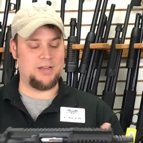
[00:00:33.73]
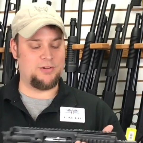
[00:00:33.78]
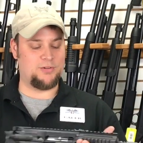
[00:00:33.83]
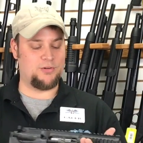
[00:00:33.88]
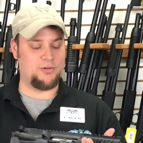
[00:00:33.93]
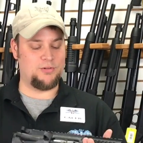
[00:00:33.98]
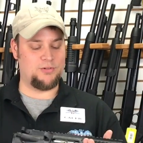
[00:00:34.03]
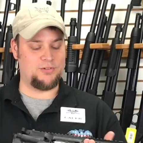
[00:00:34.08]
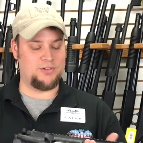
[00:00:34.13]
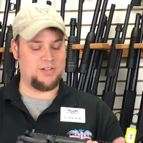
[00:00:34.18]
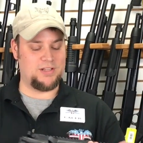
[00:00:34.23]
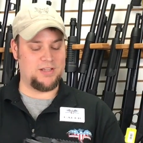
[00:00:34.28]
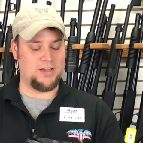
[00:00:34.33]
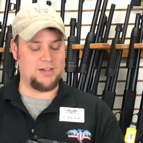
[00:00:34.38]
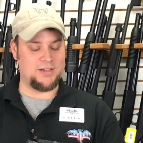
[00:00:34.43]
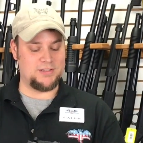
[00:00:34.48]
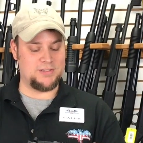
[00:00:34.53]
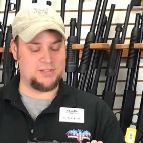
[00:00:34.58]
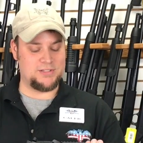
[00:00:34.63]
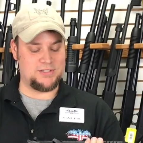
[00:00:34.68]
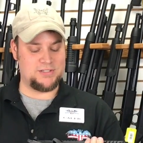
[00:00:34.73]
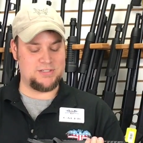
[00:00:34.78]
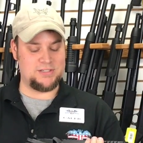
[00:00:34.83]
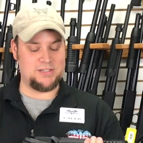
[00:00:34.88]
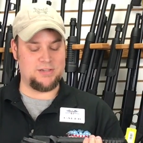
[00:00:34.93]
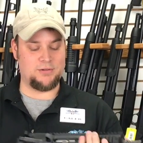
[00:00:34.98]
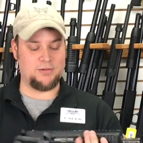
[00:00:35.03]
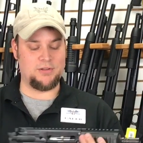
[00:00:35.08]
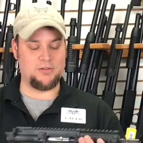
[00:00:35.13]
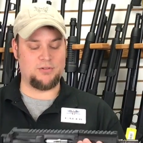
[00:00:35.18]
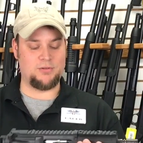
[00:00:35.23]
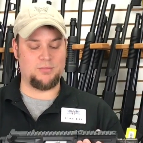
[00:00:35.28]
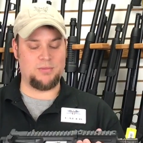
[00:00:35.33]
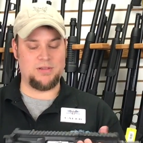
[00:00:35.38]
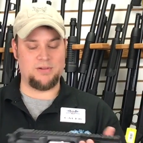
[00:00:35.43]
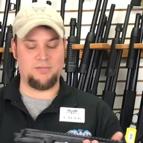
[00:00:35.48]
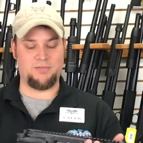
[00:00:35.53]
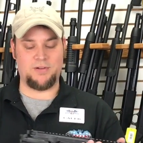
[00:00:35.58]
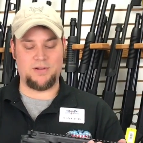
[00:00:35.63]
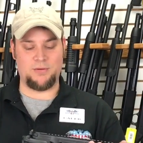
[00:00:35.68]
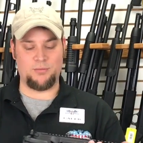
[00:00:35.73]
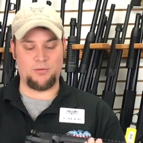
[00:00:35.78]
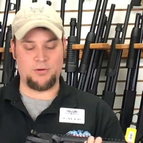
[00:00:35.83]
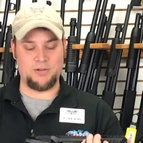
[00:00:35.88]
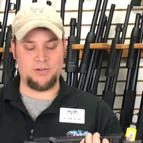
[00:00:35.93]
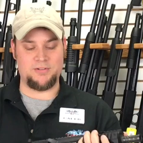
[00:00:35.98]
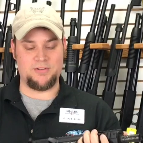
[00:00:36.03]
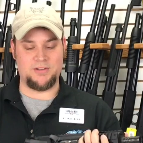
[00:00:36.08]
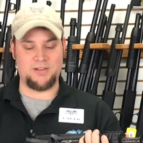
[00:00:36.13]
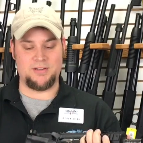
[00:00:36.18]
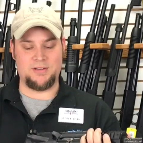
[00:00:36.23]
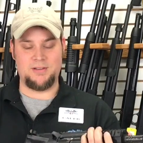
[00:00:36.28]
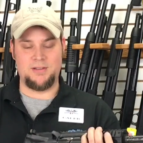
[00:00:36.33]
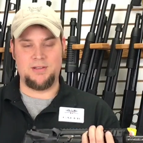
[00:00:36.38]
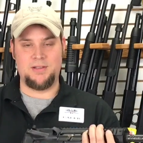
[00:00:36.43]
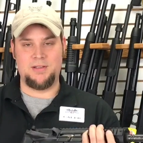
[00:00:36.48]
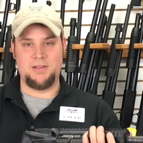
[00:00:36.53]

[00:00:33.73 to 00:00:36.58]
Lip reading: to introduce to guns, you know, this would be a fun one to